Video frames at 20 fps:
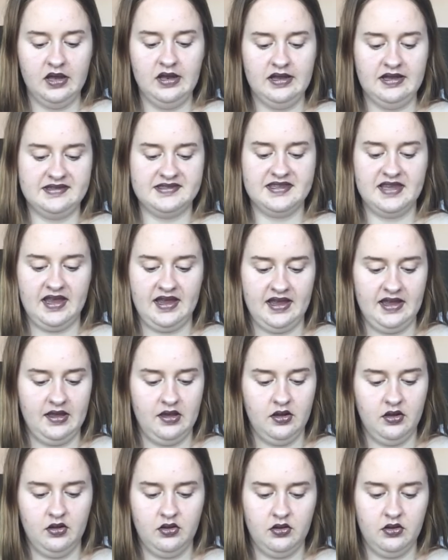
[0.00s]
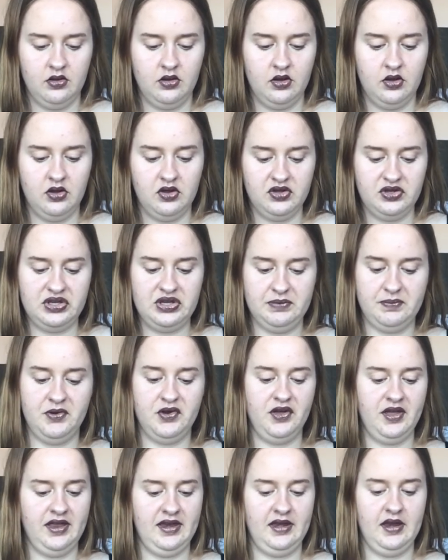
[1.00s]
let's say you
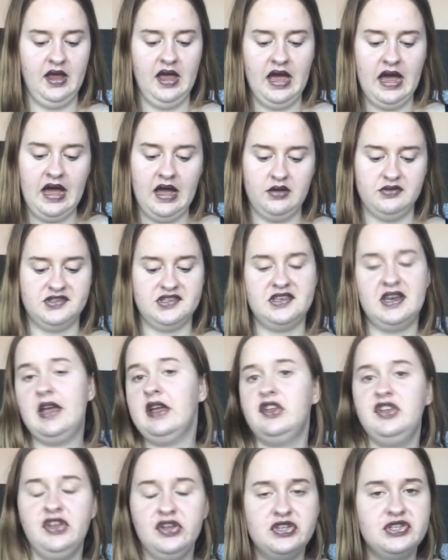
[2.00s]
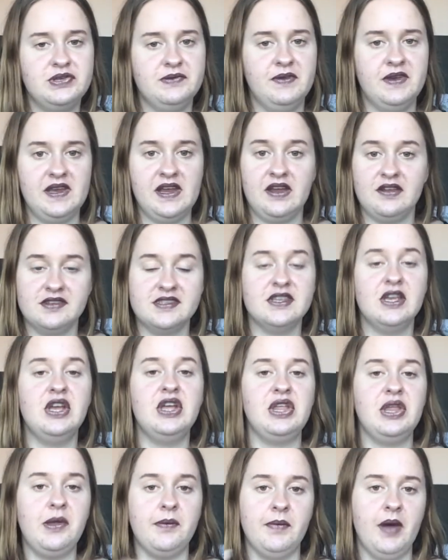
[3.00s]
put in how to tag YouTube videos,
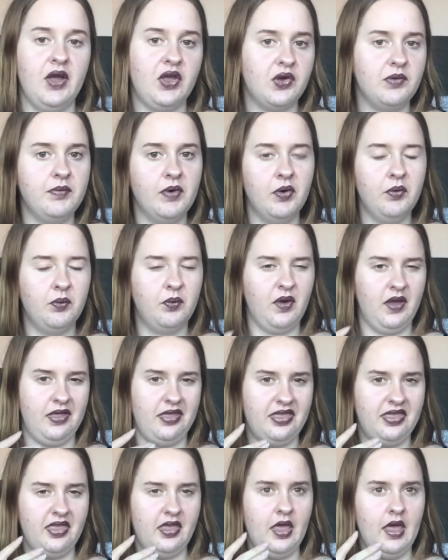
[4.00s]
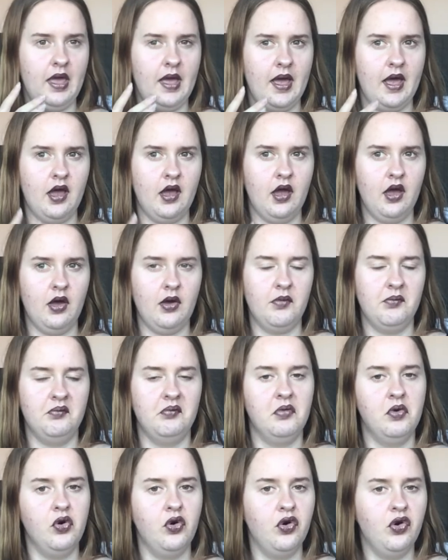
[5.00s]
you might come up with
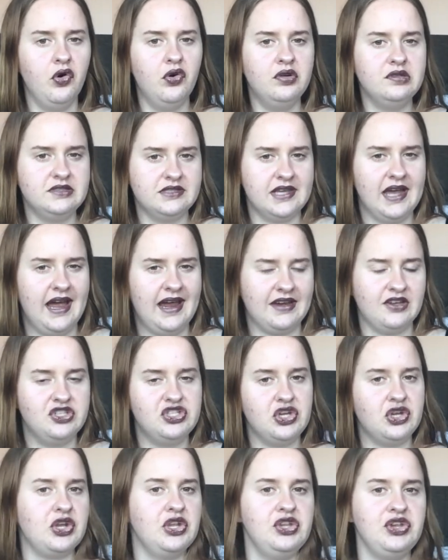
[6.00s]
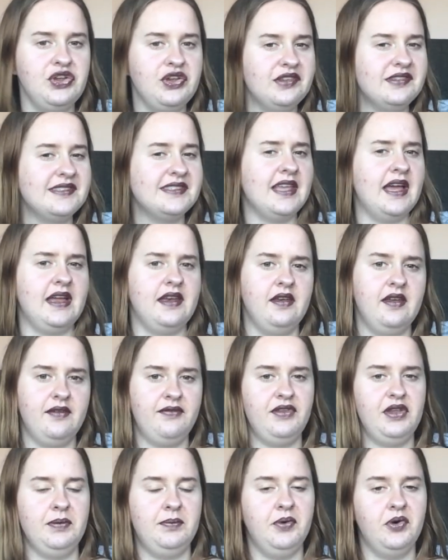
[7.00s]
more tags you can use than
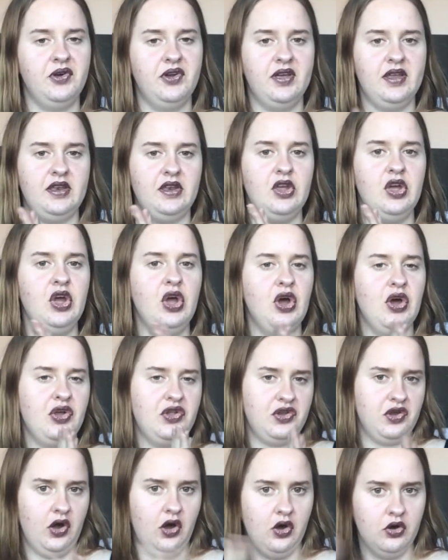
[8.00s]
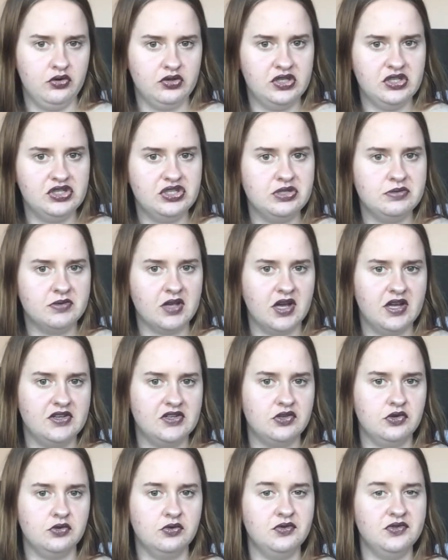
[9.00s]
if you put in your whole YouTube
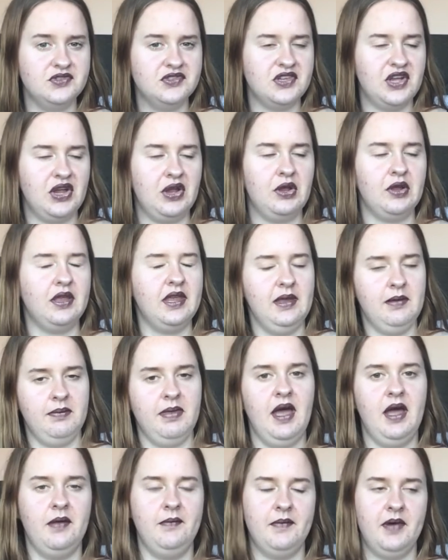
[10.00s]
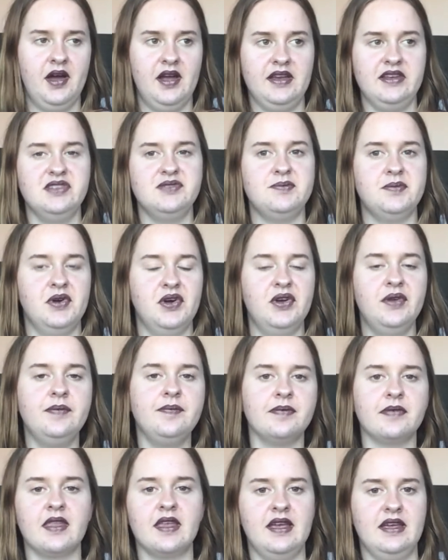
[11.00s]
title so keep that in mind but
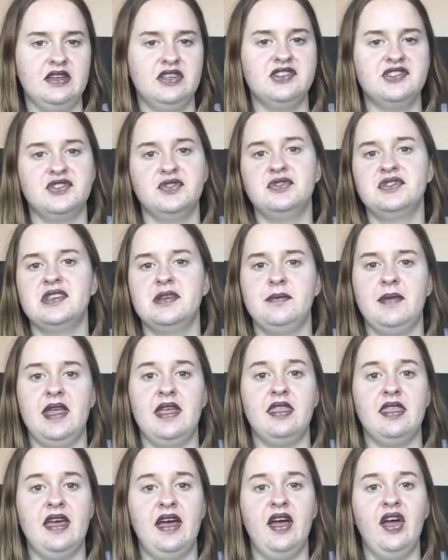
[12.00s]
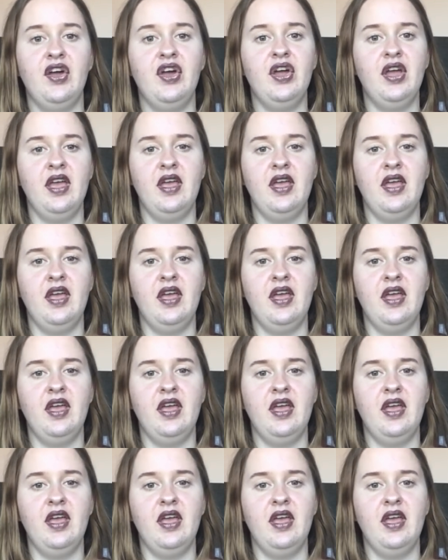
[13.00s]
it does also mean that